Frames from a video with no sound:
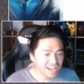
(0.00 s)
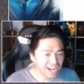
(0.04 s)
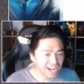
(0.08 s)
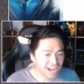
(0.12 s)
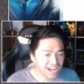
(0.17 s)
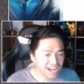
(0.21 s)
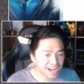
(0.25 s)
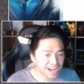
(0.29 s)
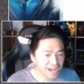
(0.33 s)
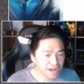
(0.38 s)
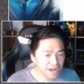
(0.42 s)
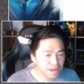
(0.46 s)

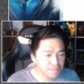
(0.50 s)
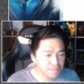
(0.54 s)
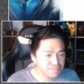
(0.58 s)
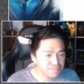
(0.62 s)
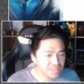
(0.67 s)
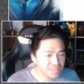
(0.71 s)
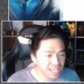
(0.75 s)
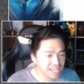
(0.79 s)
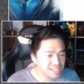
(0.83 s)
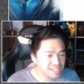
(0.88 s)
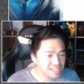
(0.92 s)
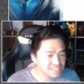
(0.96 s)
Um,
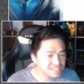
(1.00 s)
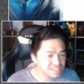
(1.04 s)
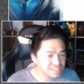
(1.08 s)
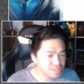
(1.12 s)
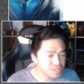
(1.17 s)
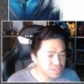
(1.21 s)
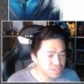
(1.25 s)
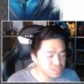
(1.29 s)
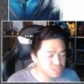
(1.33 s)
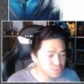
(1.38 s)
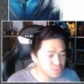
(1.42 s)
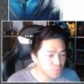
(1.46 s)
it's
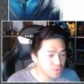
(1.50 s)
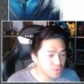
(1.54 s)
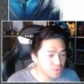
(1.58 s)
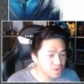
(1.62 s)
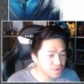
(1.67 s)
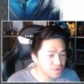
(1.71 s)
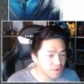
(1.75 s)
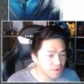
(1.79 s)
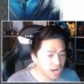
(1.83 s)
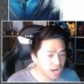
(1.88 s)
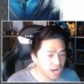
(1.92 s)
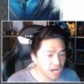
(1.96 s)
the
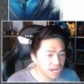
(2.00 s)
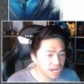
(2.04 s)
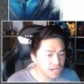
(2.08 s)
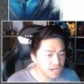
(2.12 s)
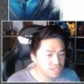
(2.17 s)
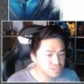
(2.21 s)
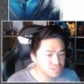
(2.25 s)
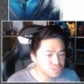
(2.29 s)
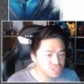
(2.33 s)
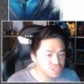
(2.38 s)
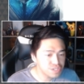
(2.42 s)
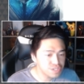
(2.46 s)
sword,
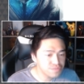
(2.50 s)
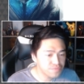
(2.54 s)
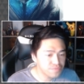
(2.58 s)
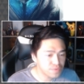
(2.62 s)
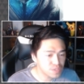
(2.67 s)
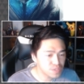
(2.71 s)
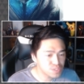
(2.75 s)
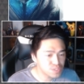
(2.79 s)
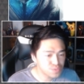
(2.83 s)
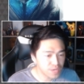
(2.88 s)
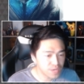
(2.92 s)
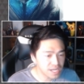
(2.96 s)
uh, shield for
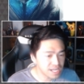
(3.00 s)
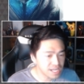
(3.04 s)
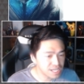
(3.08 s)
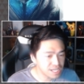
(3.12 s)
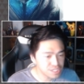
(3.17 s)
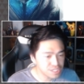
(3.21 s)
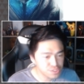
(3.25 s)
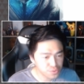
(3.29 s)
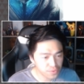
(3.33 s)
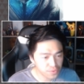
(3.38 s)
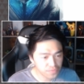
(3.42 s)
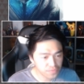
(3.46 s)
restraint, a
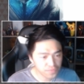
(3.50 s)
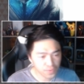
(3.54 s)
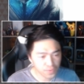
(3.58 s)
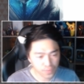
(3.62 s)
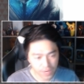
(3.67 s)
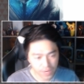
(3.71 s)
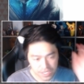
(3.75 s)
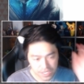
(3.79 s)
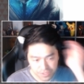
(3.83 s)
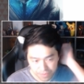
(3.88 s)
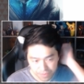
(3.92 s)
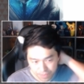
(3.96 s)
sword for
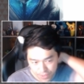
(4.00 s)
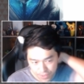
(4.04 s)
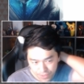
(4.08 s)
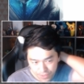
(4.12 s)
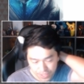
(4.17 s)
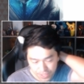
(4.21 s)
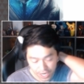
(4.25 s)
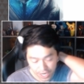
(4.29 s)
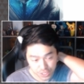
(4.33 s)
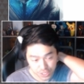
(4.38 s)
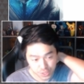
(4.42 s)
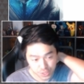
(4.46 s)

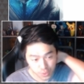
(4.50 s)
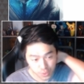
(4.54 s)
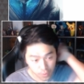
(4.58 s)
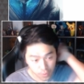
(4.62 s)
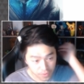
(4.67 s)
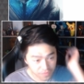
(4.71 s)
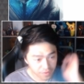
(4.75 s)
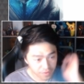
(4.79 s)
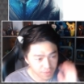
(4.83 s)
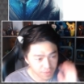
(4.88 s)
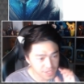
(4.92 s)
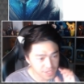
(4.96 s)
retribution, a
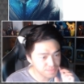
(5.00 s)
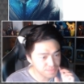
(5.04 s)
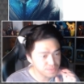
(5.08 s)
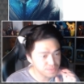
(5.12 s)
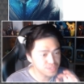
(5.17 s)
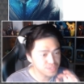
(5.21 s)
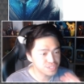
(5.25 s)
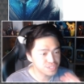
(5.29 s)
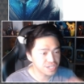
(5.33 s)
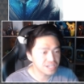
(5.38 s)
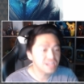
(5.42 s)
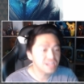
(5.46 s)
sword for
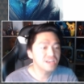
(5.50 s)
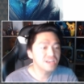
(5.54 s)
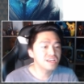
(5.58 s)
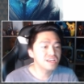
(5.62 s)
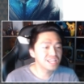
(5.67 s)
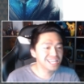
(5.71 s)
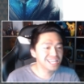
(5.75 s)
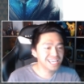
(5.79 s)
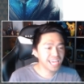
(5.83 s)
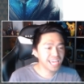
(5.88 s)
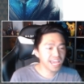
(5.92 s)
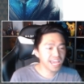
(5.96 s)
retribution.
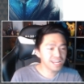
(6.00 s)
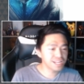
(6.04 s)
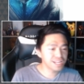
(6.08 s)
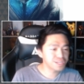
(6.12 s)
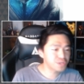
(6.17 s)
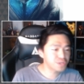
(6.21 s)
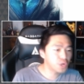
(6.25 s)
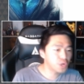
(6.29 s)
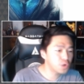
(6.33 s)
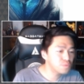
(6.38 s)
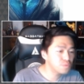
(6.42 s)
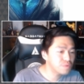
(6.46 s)
The cane
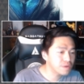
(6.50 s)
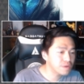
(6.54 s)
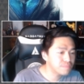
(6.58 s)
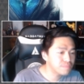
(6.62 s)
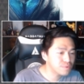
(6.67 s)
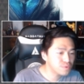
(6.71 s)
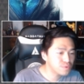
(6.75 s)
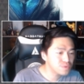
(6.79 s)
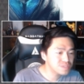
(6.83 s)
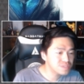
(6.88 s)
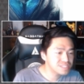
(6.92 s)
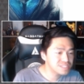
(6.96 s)
and cobra,
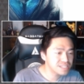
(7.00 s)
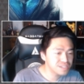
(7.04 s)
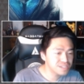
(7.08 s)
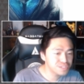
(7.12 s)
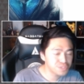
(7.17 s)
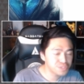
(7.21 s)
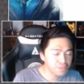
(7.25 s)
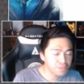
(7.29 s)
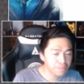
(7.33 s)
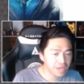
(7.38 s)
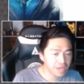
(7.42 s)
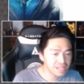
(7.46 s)
Baruuk
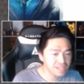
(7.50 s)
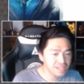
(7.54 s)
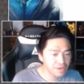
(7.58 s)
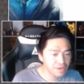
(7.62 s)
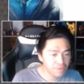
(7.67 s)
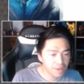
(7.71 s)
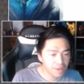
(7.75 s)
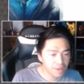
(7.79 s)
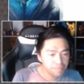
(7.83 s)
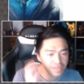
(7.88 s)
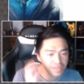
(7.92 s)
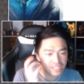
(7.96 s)
signature melee
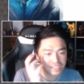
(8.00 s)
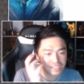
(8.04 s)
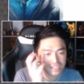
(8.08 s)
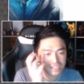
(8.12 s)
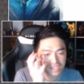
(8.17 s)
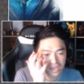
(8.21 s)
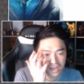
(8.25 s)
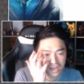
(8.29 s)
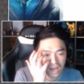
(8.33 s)
weapons.